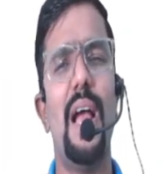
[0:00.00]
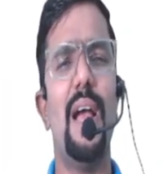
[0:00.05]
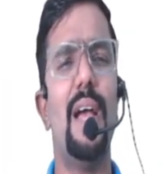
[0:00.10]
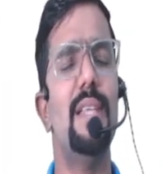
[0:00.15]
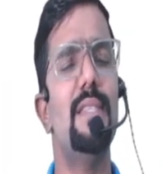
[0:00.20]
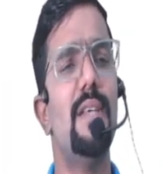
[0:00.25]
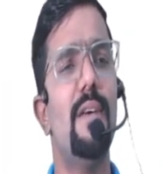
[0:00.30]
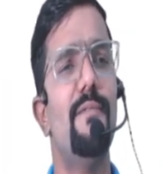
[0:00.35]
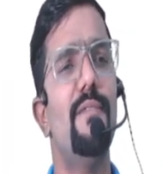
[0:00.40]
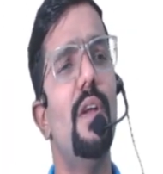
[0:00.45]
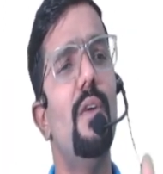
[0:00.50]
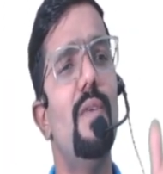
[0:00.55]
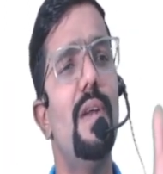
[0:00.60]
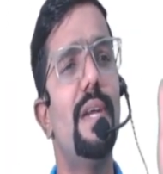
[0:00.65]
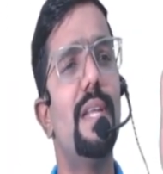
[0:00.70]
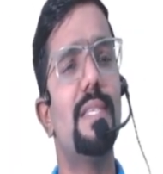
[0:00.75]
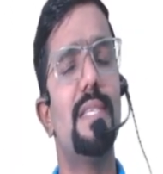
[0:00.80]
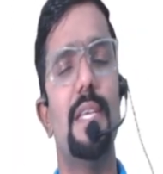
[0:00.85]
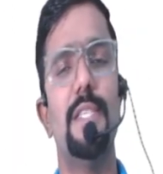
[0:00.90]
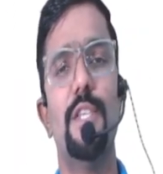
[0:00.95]
As of now,
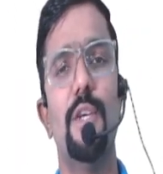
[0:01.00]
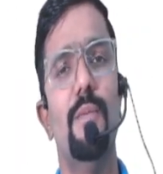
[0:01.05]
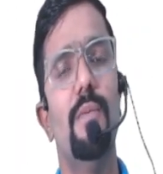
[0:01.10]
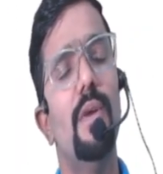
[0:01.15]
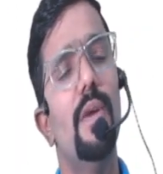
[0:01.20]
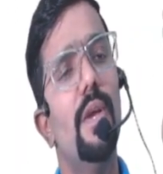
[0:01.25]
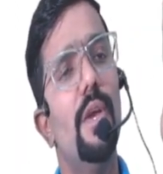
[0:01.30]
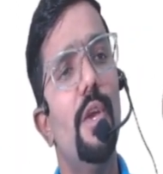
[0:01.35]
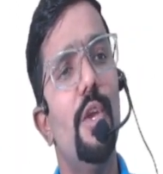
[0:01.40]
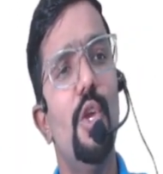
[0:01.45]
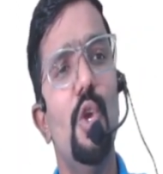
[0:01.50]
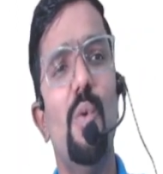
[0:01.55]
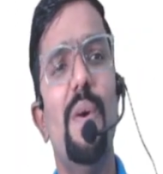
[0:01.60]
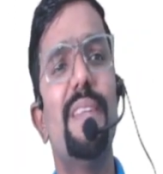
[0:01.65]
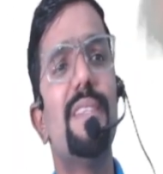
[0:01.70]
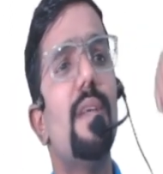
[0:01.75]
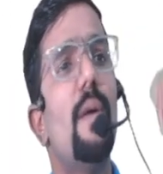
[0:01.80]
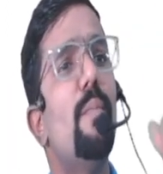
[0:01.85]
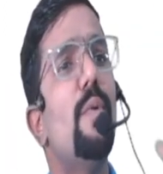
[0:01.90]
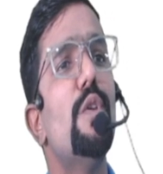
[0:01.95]
let us assume you
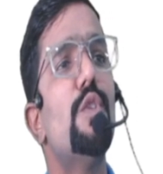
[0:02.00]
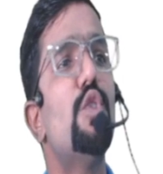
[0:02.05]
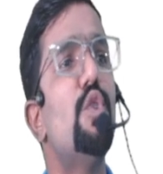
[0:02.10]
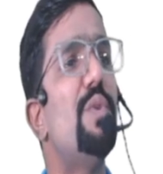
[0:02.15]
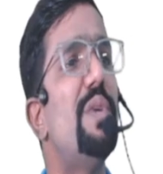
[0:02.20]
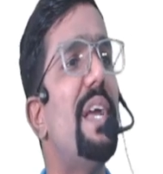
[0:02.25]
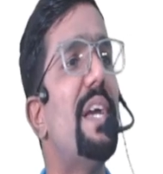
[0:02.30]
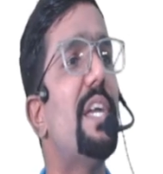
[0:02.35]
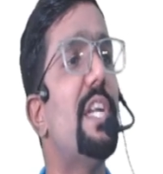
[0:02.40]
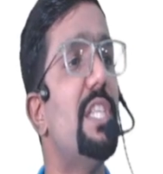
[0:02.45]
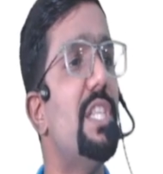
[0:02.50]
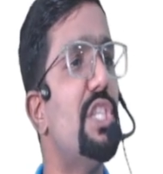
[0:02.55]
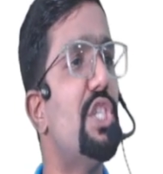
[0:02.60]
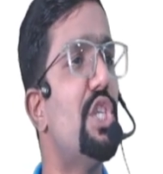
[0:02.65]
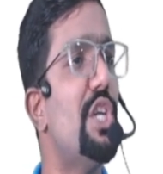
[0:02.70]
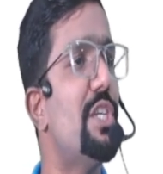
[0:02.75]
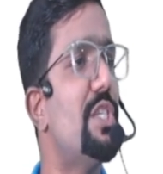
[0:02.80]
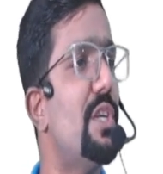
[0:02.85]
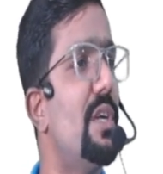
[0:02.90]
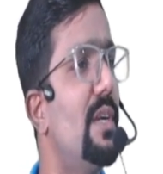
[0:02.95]
were supposed to take
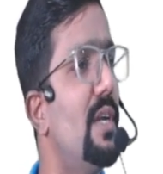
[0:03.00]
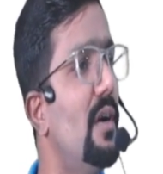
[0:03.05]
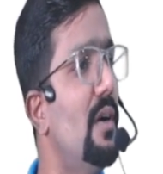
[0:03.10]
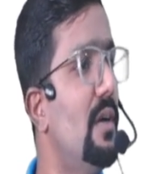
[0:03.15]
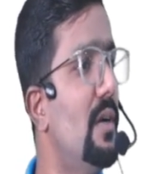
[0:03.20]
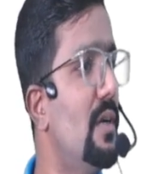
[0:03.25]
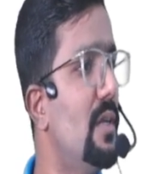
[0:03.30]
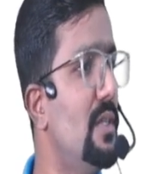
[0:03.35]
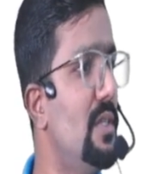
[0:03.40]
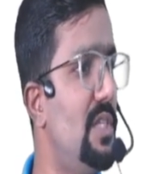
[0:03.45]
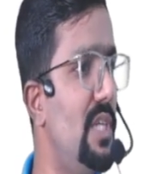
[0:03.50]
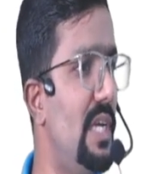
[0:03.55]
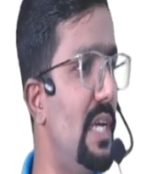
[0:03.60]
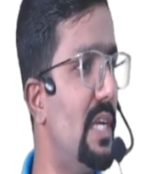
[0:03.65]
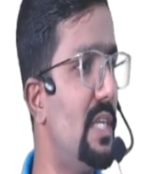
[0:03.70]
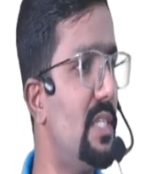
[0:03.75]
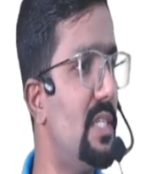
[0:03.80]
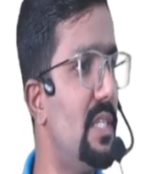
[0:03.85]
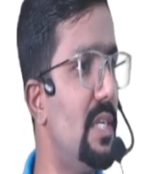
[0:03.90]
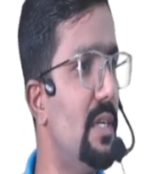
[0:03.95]
registration under
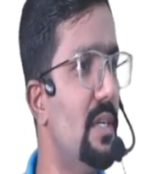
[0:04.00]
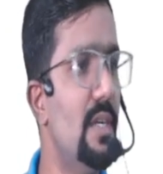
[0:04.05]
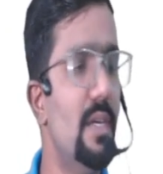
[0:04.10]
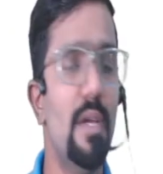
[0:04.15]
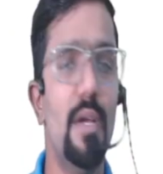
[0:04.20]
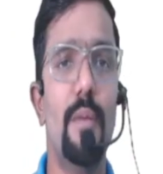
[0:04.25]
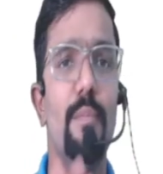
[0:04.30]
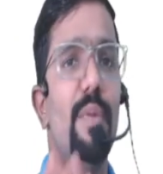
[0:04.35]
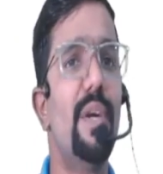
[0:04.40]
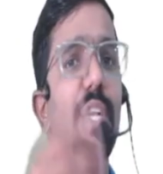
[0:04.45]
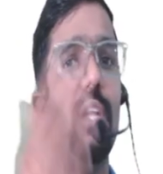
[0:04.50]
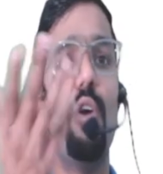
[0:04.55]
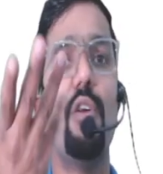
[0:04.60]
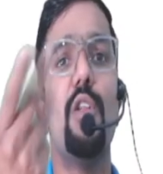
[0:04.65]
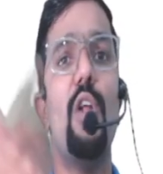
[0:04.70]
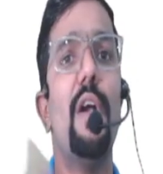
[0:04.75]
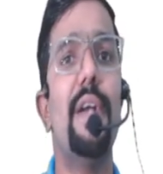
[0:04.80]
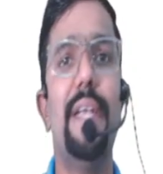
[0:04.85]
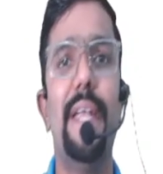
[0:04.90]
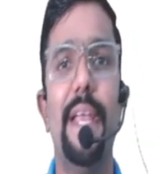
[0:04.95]
GST, but you
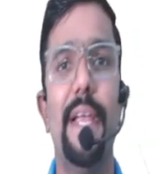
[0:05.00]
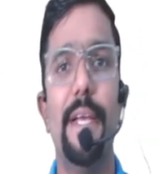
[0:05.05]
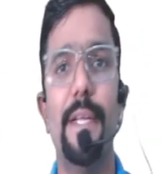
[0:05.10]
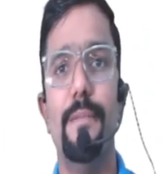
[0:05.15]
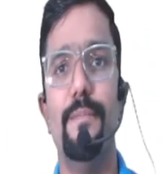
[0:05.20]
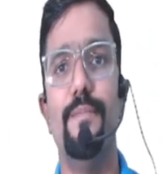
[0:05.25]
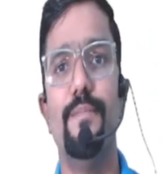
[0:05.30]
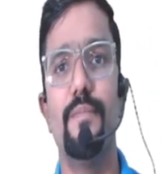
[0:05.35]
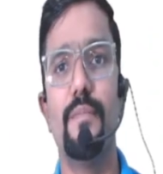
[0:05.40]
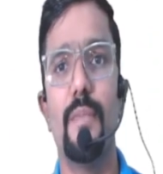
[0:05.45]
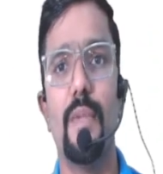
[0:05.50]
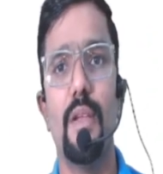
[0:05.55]
are not taken.